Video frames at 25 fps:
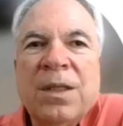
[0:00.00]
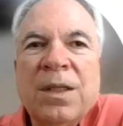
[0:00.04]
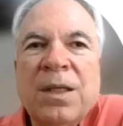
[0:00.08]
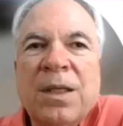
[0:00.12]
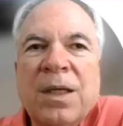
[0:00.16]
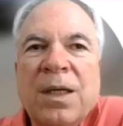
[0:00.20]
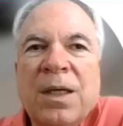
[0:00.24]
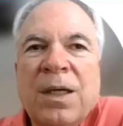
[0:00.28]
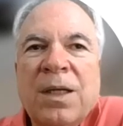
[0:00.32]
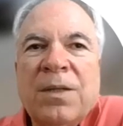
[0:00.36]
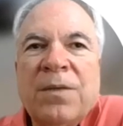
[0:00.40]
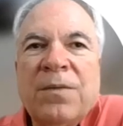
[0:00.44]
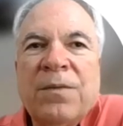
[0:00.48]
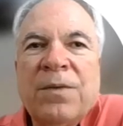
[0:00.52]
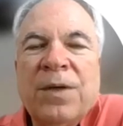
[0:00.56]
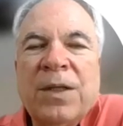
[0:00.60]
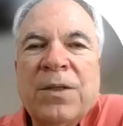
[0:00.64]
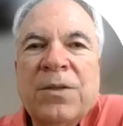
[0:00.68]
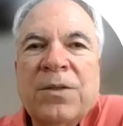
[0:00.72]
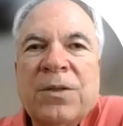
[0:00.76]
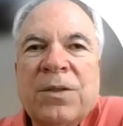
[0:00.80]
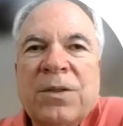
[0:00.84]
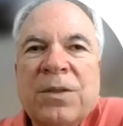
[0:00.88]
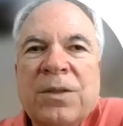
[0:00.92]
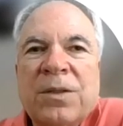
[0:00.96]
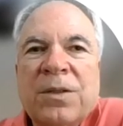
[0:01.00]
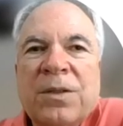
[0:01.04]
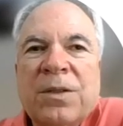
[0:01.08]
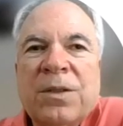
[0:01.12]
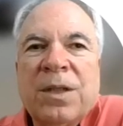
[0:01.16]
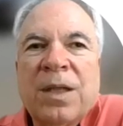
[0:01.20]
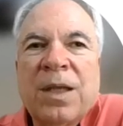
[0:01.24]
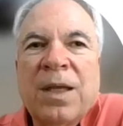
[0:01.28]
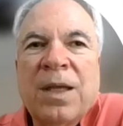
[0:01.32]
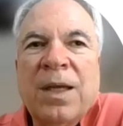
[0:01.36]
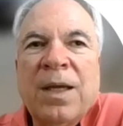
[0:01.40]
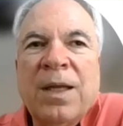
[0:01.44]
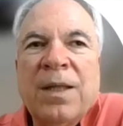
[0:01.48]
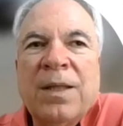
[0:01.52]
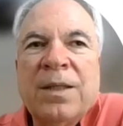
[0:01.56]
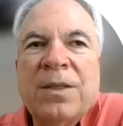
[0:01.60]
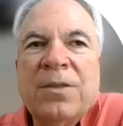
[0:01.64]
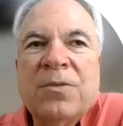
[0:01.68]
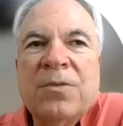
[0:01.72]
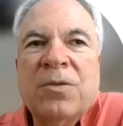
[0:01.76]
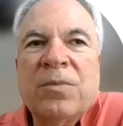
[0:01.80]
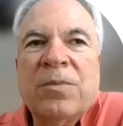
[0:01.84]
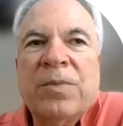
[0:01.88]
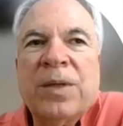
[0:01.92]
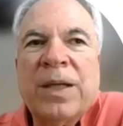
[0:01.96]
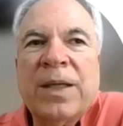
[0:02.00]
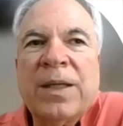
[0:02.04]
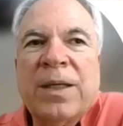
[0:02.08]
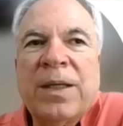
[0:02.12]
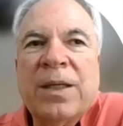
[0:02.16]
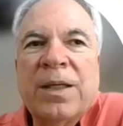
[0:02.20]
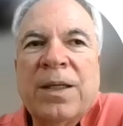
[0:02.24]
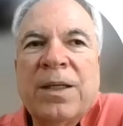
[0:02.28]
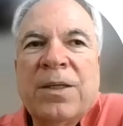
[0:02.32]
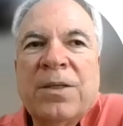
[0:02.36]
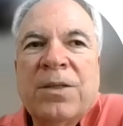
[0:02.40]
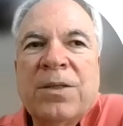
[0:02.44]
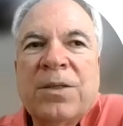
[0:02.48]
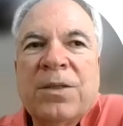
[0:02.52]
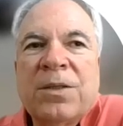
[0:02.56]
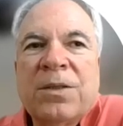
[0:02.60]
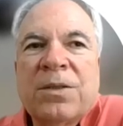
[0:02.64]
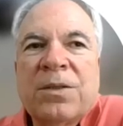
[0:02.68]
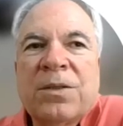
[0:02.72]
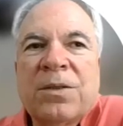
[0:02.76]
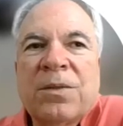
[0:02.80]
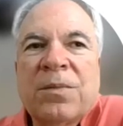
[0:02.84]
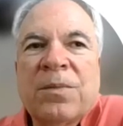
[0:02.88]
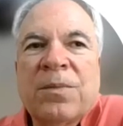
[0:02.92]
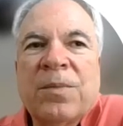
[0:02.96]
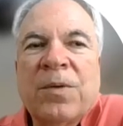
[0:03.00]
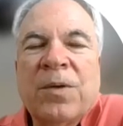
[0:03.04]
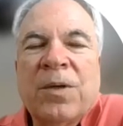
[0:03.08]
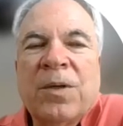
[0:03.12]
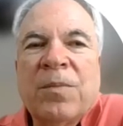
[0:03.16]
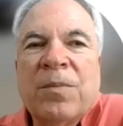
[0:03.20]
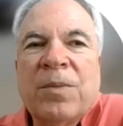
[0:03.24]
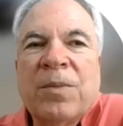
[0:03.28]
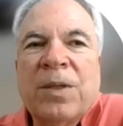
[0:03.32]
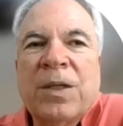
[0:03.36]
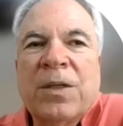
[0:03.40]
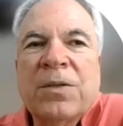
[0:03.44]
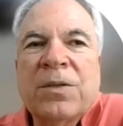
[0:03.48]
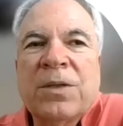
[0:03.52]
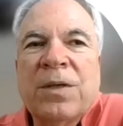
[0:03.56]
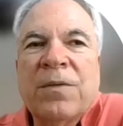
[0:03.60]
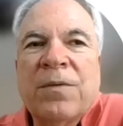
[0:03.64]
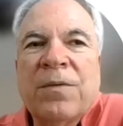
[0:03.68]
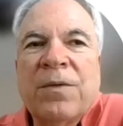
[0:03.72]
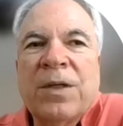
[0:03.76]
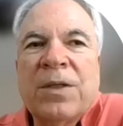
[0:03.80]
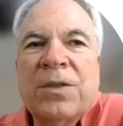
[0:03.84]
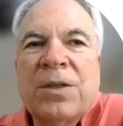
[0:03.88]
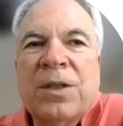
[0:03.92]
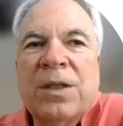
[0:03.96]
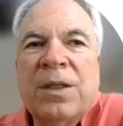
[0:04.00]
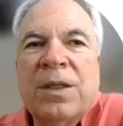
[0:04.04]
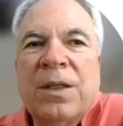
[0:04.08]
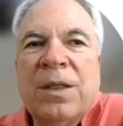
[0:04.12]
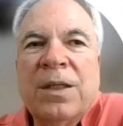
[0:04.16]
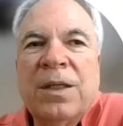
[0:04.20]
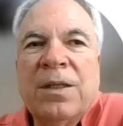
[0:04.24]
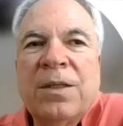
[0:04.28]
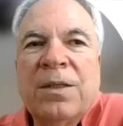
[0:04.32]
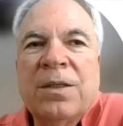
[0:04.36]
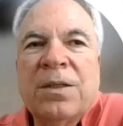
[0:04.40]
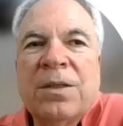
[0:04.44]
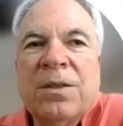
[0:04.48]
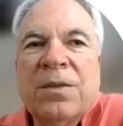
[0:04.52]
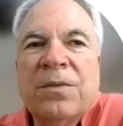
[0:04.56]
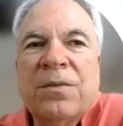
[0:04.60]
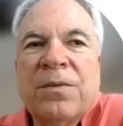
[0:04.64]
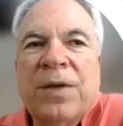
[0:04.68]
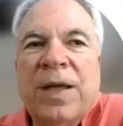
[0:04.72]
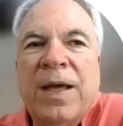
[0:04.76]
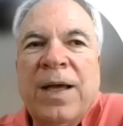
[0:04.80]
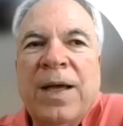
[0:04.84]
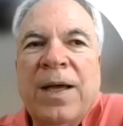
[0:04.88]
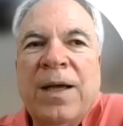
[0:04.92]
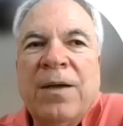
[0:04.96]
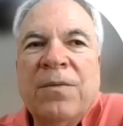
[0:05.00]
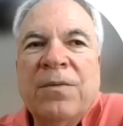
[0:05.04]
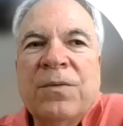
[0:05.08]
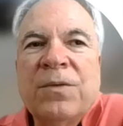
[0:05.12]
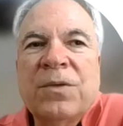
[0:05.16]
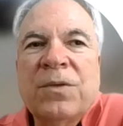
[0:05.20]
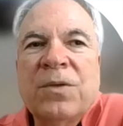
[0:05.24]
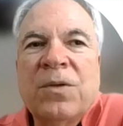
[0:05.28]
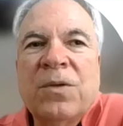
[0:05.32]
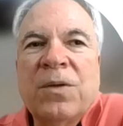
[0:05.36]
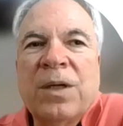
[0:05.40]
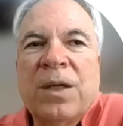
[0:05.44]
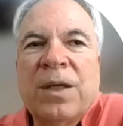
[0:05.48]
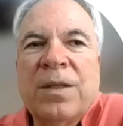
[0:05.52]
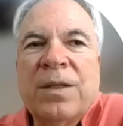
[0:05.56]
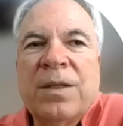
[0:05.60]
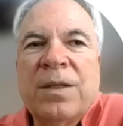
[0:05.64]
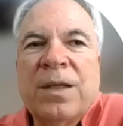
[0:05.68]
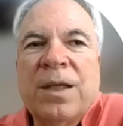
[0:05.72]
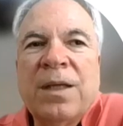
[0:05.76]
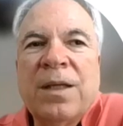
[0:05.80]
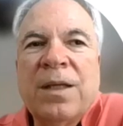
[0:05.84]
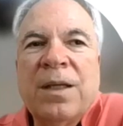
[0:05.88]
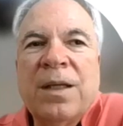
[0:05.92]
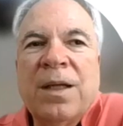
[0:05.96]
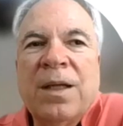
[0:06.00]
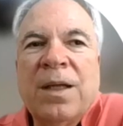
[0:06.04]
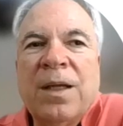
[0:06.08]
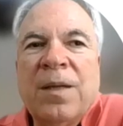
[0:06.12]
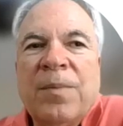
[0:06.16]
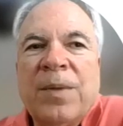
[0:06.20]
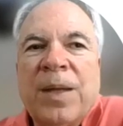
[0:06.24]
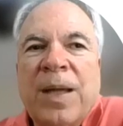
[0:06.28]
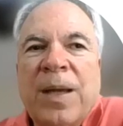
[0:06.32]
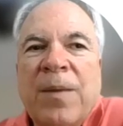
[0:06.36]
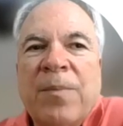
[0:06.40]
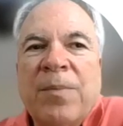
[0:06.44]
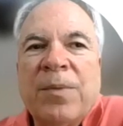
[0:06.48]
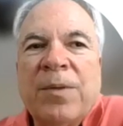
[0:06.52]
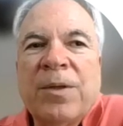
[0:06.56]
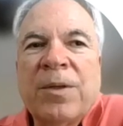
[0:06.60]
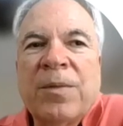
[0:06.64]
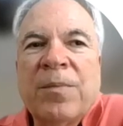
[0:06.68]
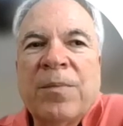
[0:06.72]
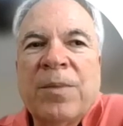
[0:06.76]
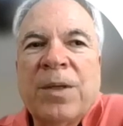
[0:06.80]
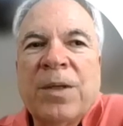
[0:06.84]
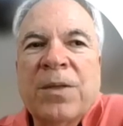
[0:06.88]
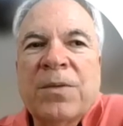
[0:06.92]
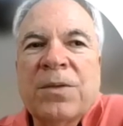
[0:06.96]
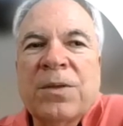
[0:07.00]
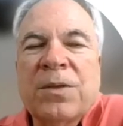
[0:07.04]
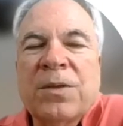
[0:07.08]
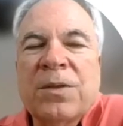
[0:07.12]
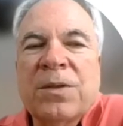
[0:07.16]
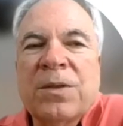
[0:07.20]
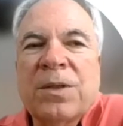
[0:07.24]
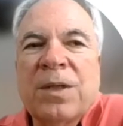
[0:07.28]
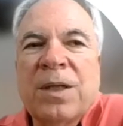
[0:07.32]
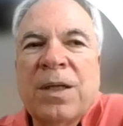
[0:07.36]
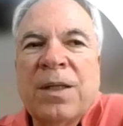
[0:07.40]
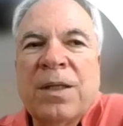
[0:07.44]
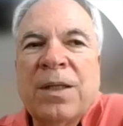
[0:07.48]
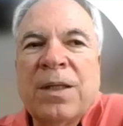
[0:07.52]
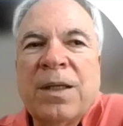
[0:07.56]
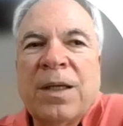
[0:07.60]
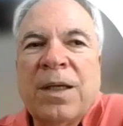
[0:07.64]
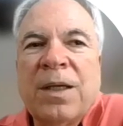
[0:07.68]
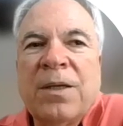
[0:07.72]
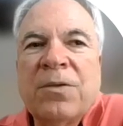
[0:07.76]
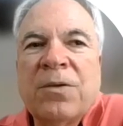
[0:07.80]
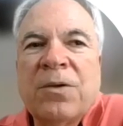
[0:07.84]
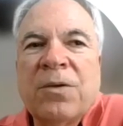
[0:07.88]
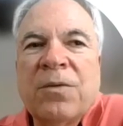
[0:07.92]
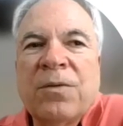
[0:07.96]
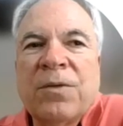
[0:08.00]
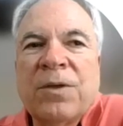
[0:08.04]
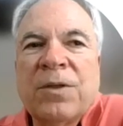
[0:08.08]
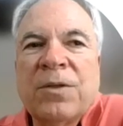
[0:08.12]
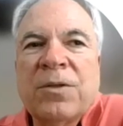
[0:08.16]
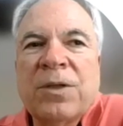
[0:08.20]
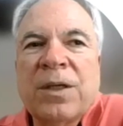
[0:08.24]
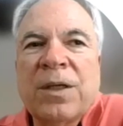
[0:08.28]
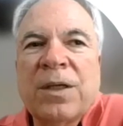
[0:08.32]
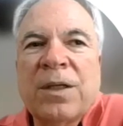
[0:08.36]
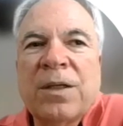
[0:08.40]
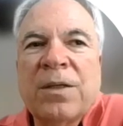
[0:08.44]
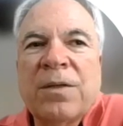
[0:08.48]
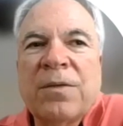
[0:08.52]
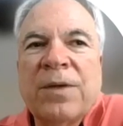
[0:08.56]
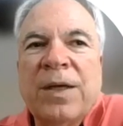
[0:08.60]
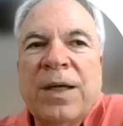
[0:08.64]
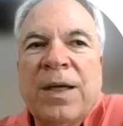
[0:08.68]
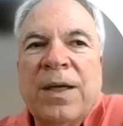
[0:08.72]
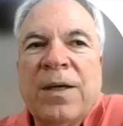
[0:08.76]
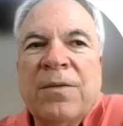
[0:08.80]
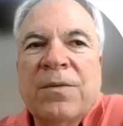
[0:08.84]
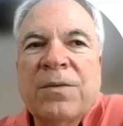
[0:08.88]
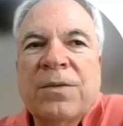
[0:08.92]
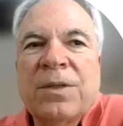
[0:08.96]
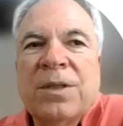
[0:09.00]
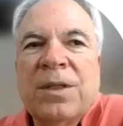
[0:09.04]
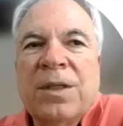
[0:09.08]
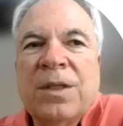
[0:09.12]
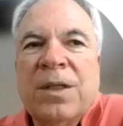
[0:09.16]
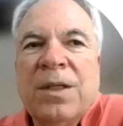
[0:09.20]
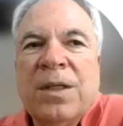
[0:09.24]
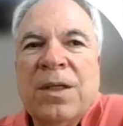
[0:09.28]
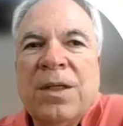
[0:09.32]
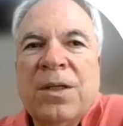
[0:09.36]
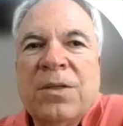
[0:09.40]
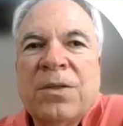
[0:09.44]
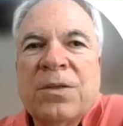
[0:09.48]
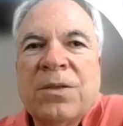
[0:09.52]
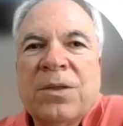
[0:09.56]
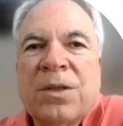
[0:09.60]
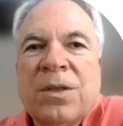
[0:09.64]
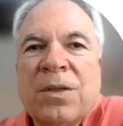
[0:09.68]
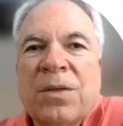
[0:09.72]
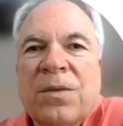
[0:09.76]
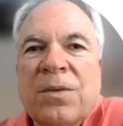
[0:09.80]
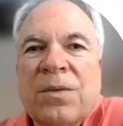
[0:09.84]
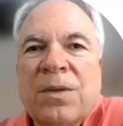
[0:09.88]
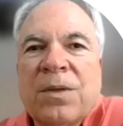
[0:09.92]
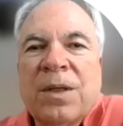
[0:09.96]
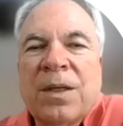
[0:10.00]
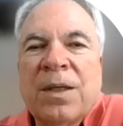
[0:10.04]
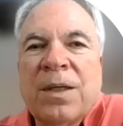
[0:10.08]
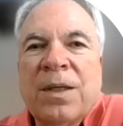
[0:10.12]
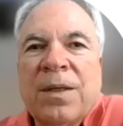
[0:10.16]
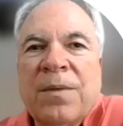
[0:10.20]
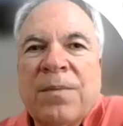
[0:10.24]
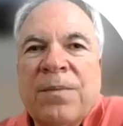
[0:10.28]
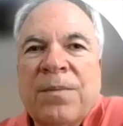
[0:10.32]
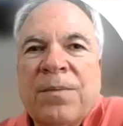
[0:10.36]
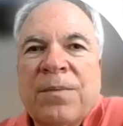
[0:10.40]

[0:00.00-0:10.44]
on the ventricle, and these trabeculations are important because they eventually lead to valves, chordae tendineae, papillary muscle, and the atrioventricular valves. So